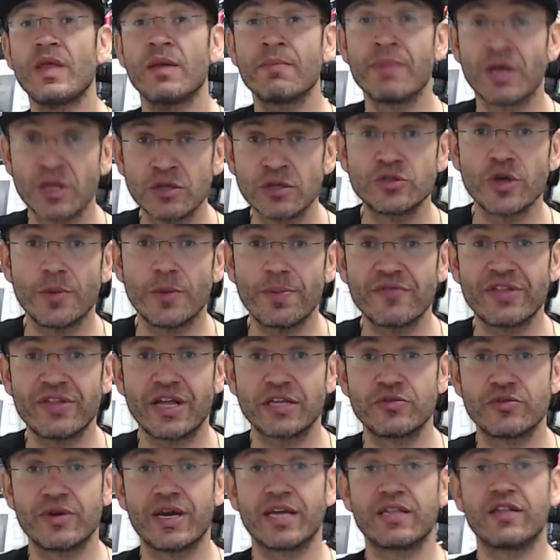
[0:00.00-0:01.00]
But on top of
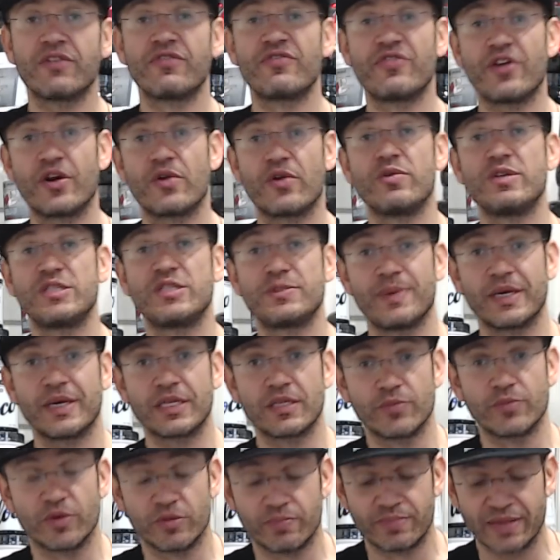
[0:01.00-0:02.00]
that, you get a very
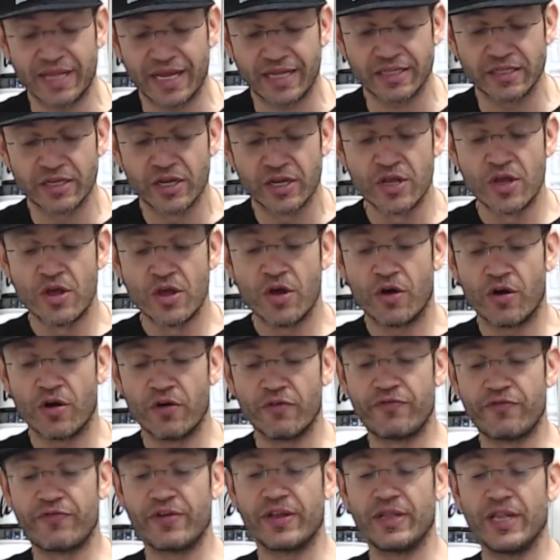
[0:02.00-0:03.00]
respectable blend
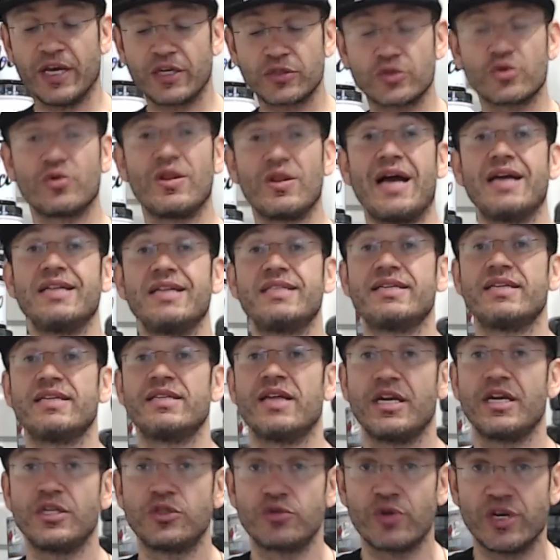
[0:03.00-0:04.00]
of electrolytes and
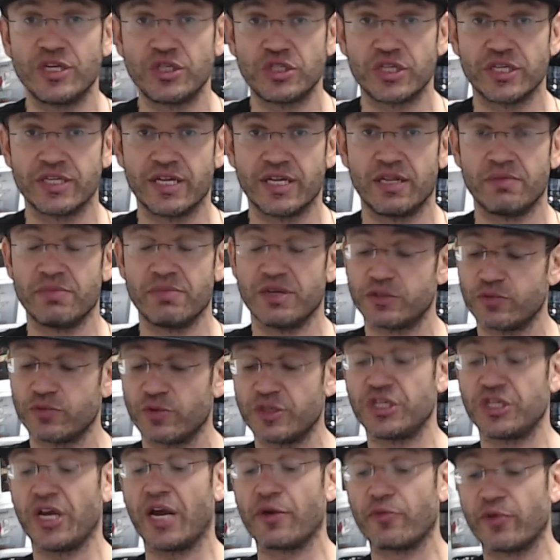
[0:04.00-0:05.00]
hydration elements,
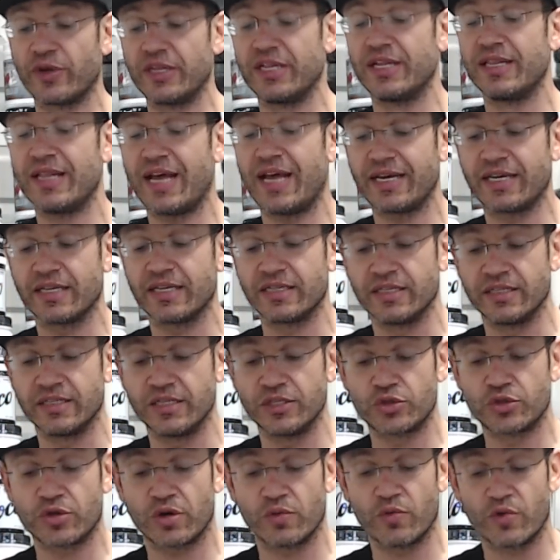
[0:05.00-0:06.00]
which I really like in an
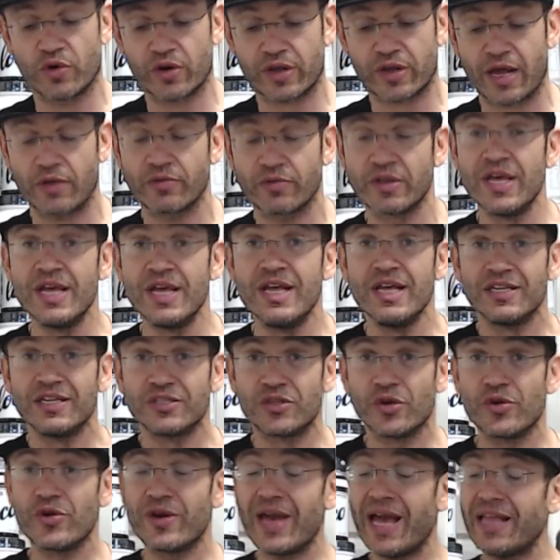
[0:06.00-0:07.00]
intra workout.
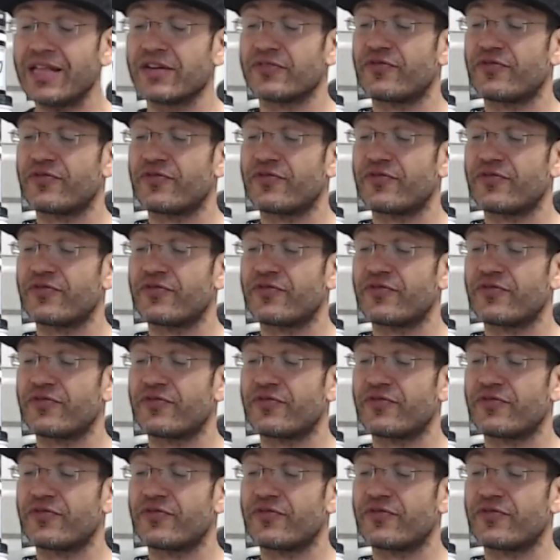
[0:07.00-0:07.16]
So you get a